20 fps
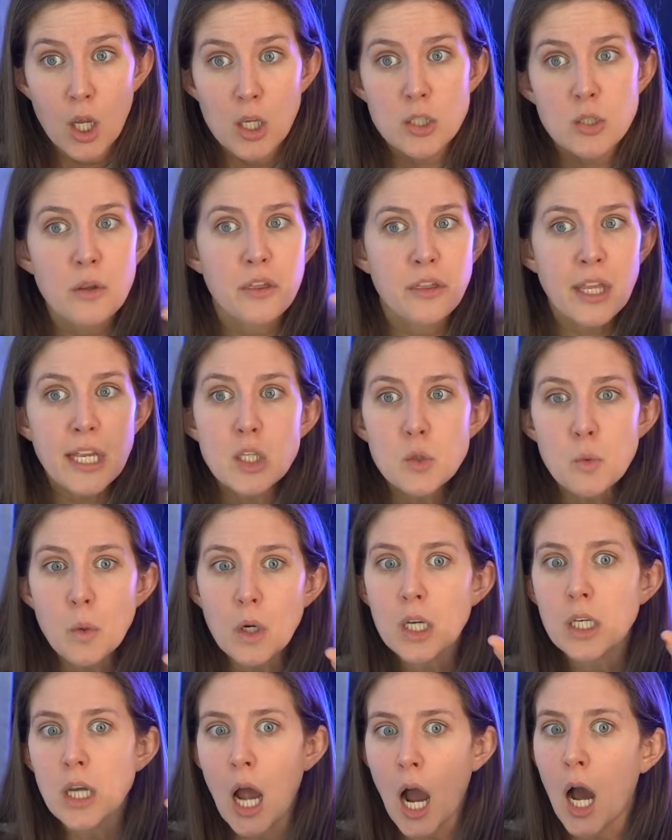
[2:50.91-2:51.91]
So things
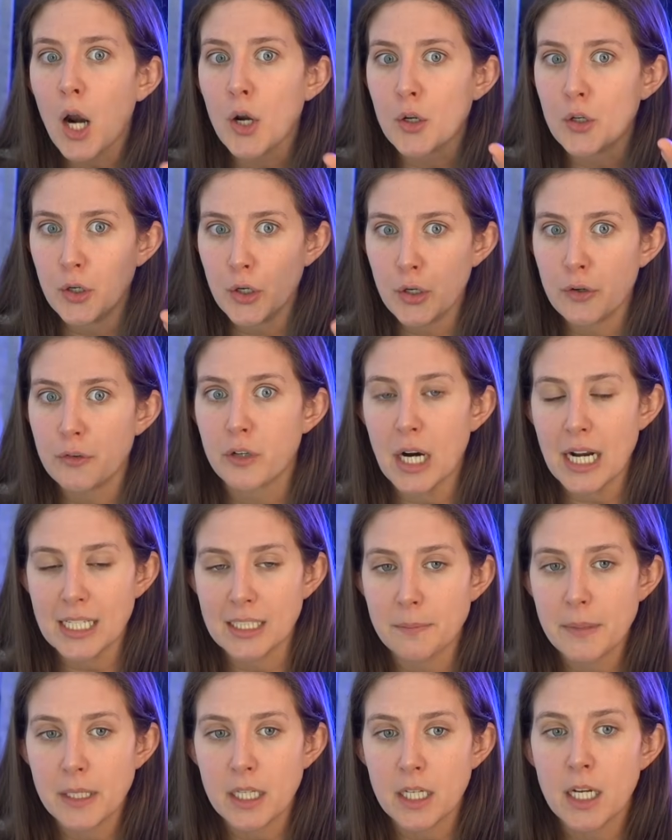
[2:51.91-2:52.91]
were not good for
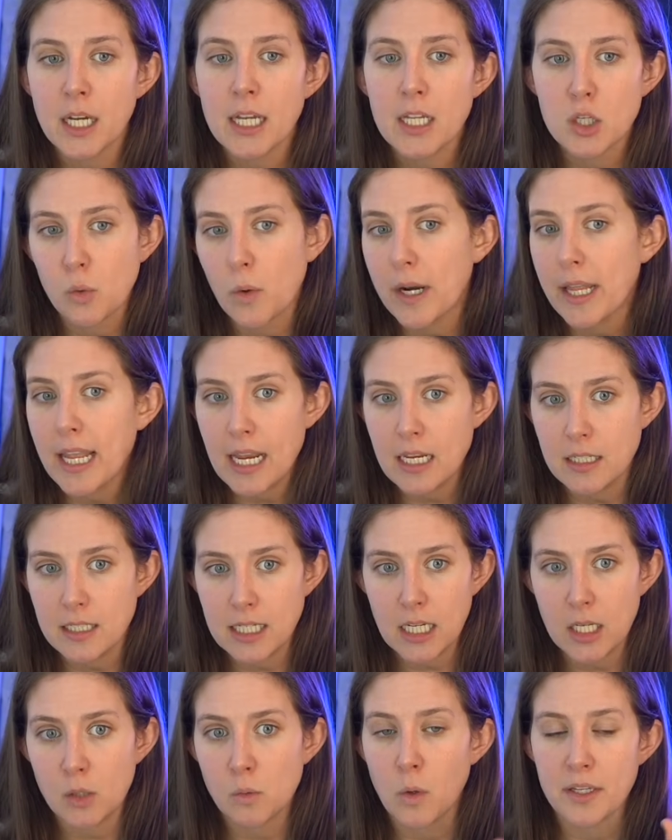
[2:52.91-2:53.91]
Alameda in
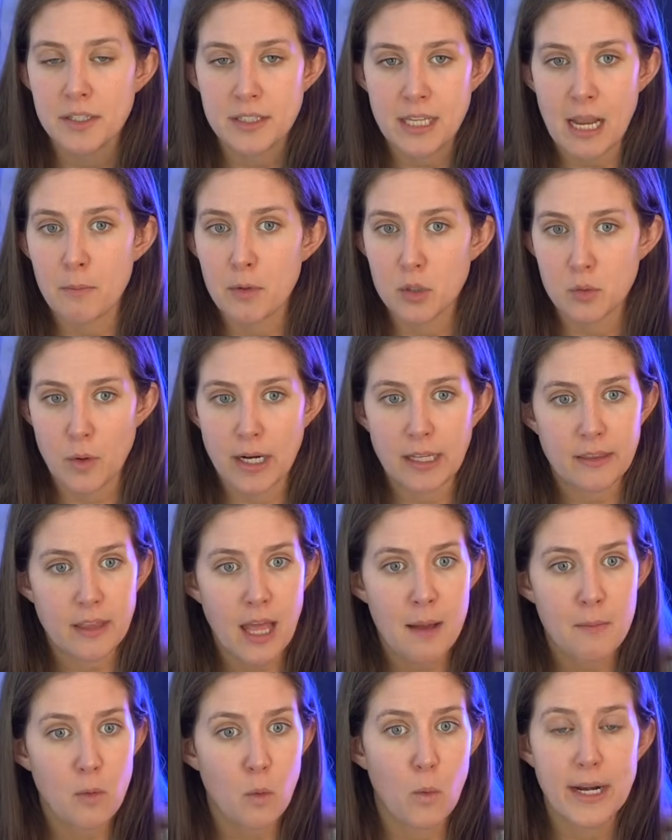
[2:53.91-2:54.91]
2018 while Sam was running
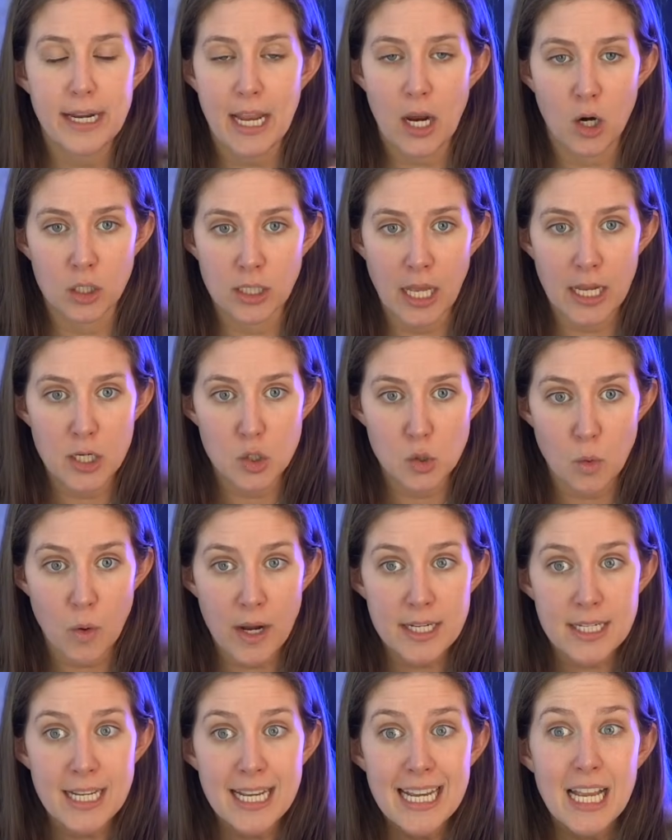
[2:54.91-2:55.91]
them when Caroline
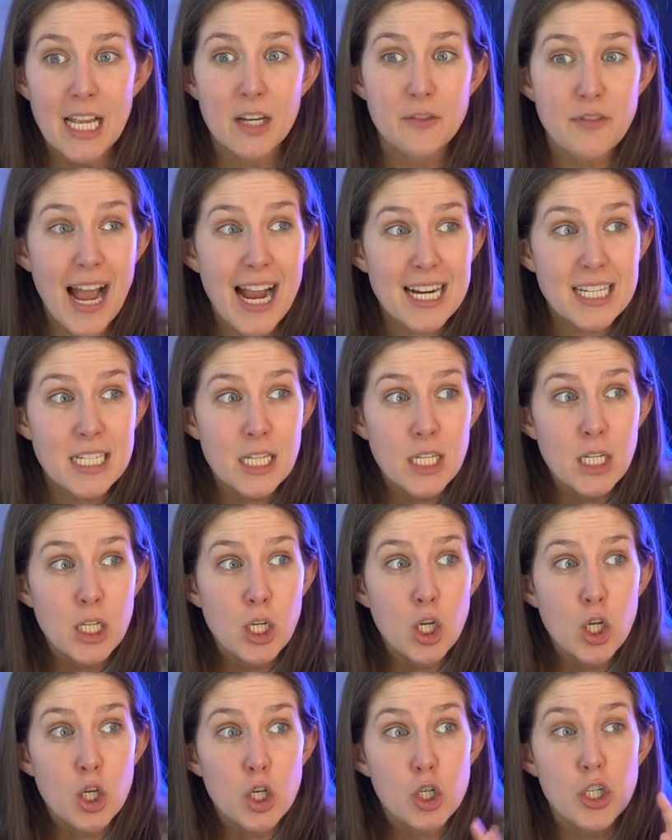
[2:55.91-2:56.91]
joined. In fact,
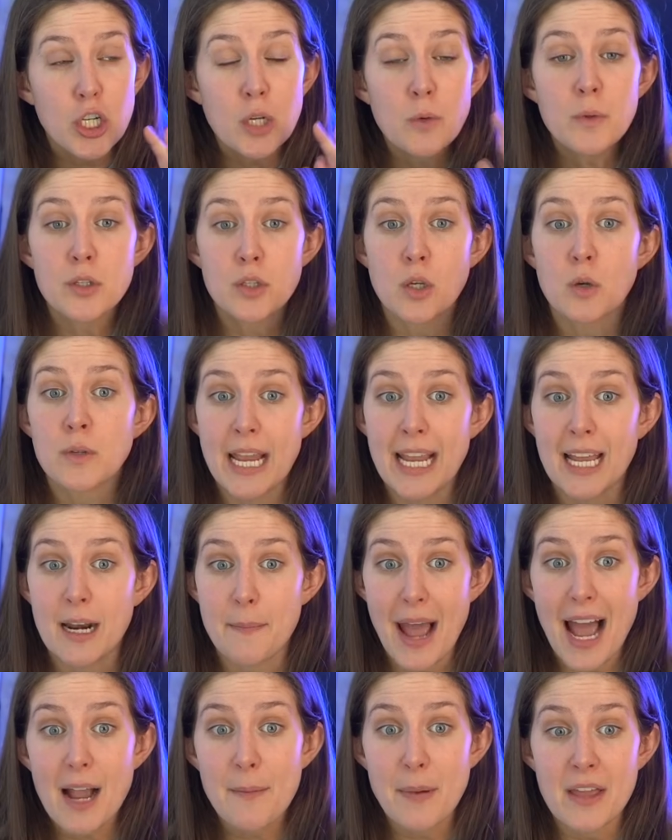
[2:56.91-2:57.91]
she was so taken
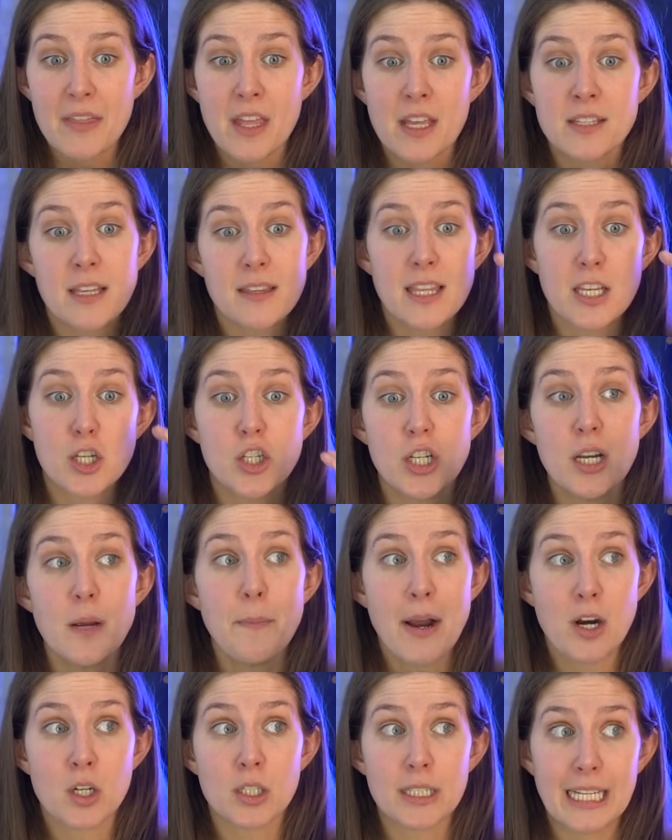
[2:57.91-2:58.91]
aback by this that she
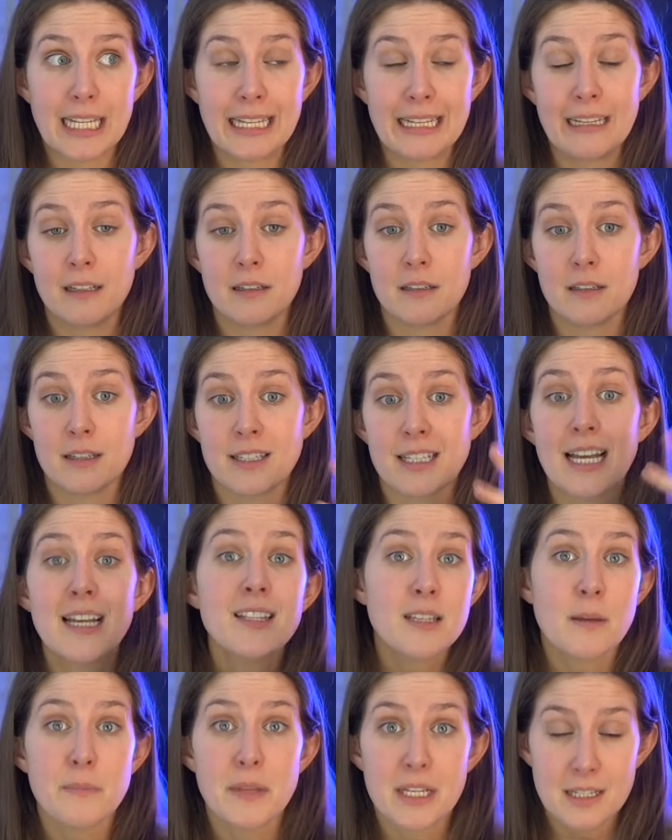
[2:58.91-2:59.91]
apparently
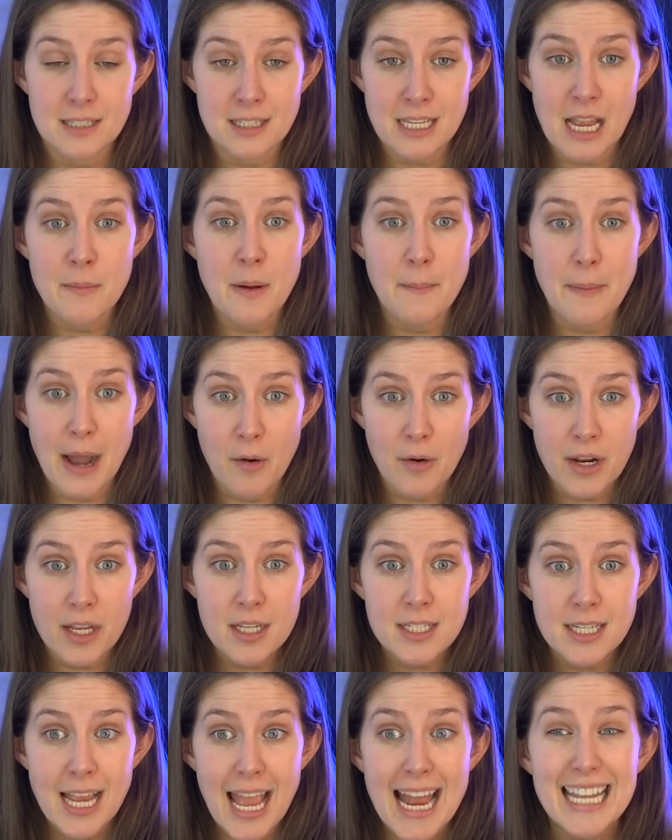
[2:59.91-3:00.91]
said something to Sam about
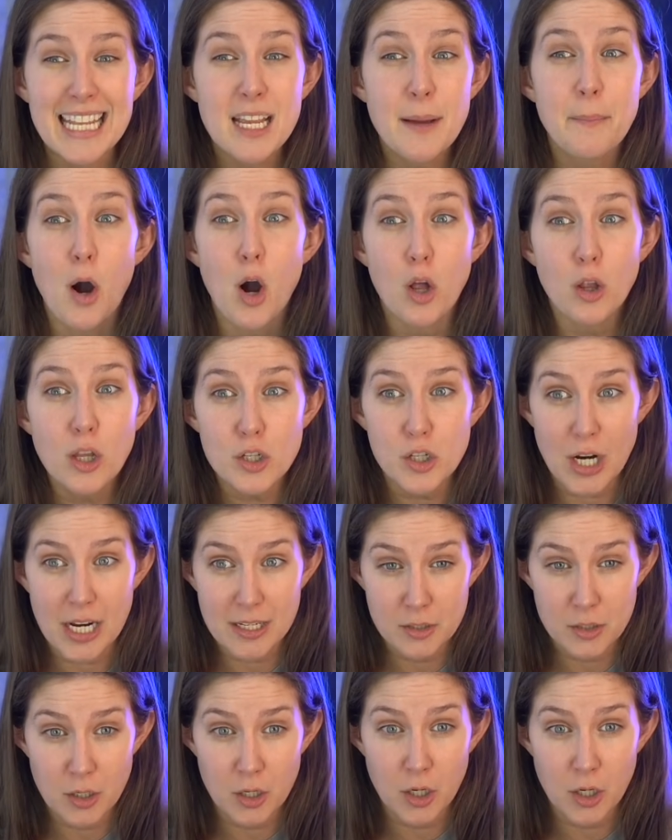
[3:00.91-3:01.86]
it, and he apologized to